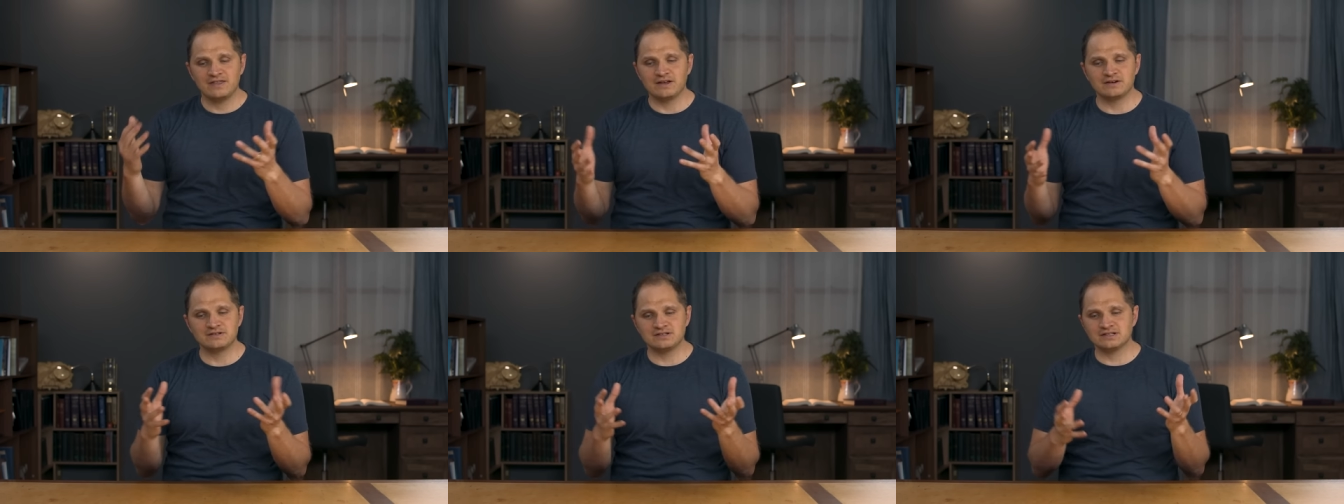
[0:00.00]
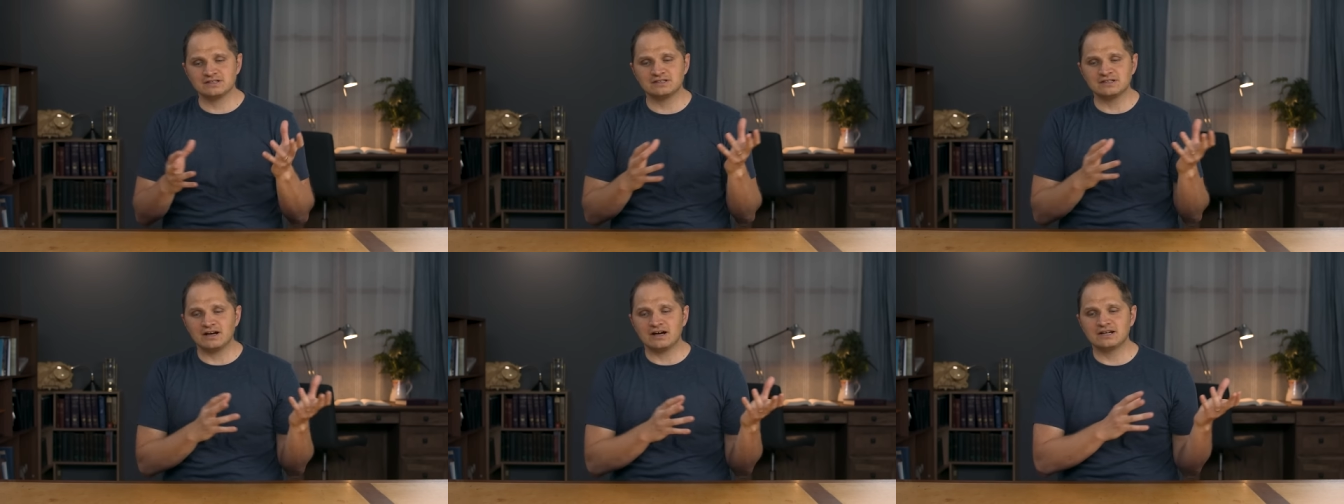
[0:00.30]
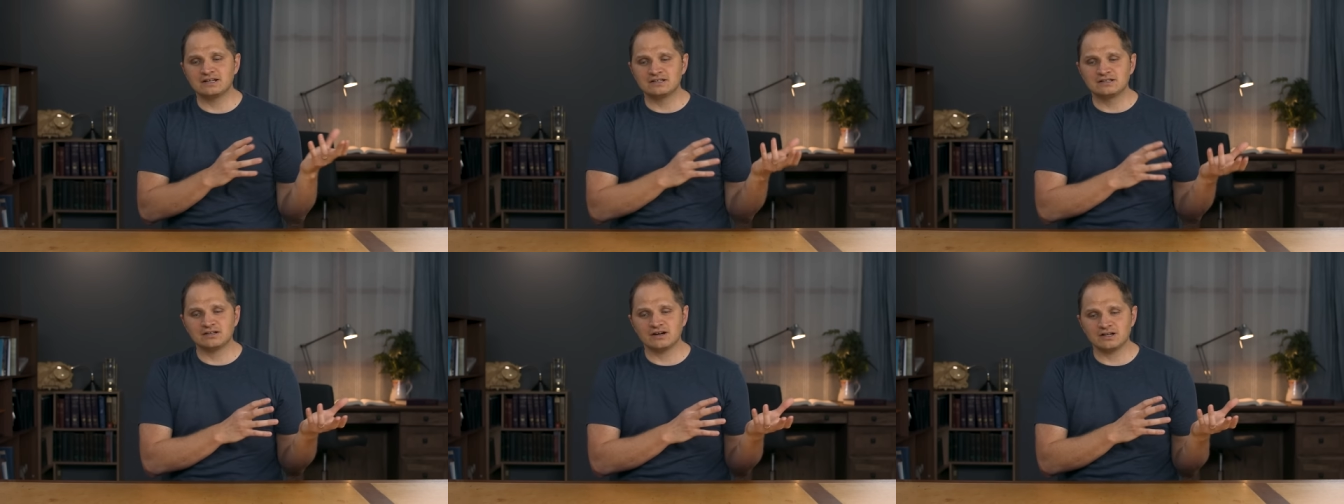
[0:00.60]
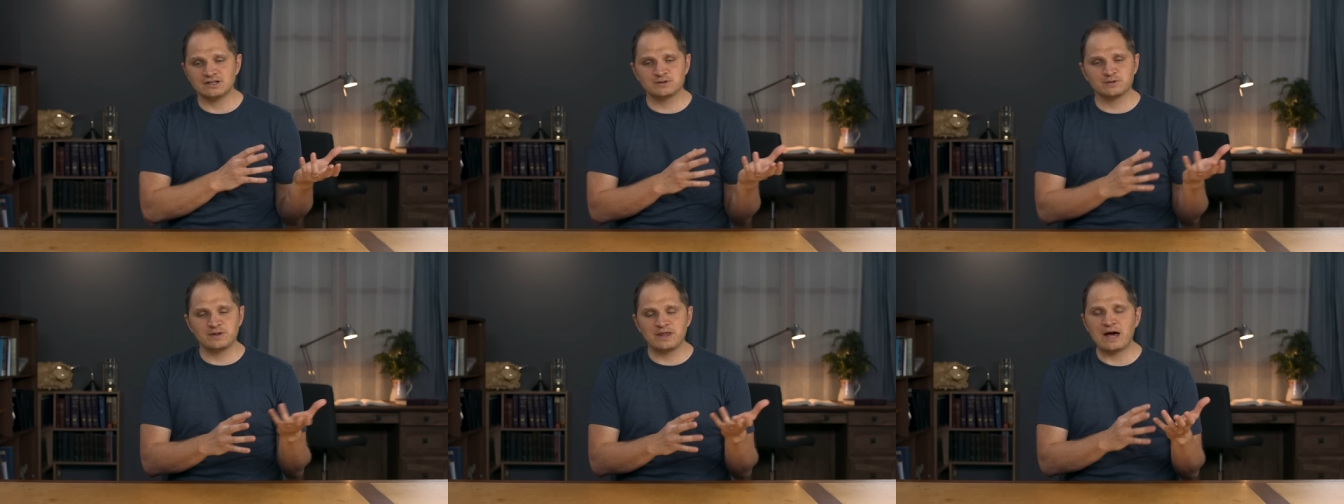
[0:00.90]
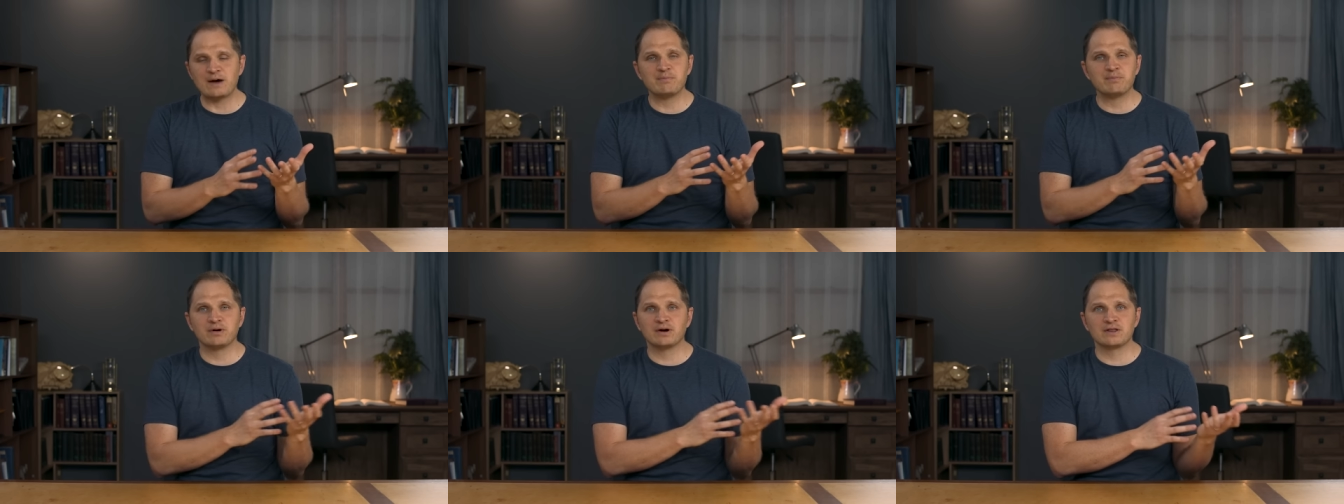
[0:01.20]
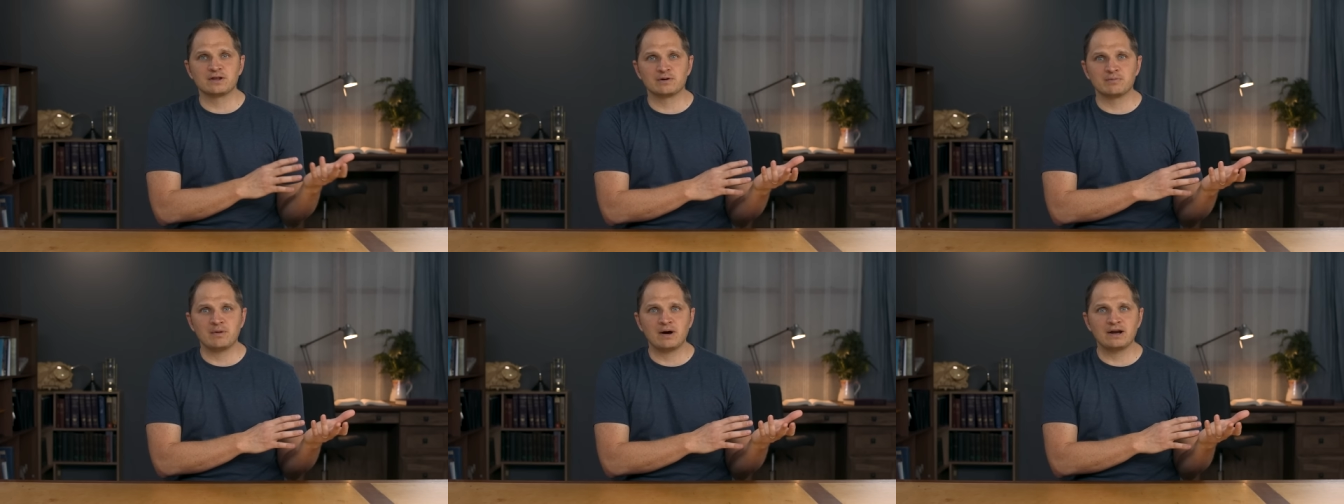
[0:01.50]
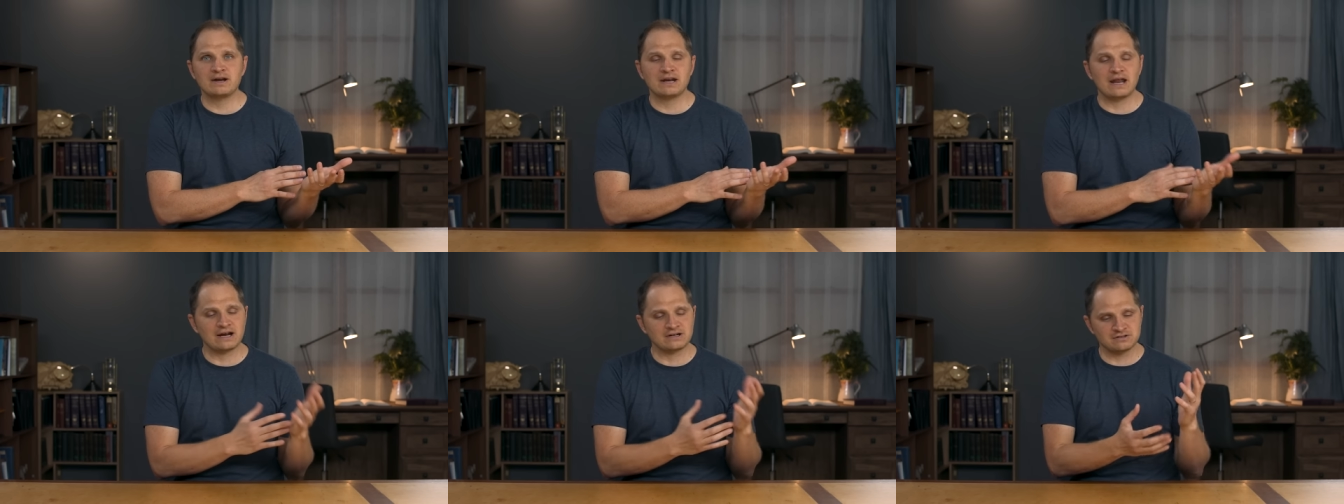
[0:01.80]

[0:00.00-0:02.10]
they're just not in touch with that part of their mind.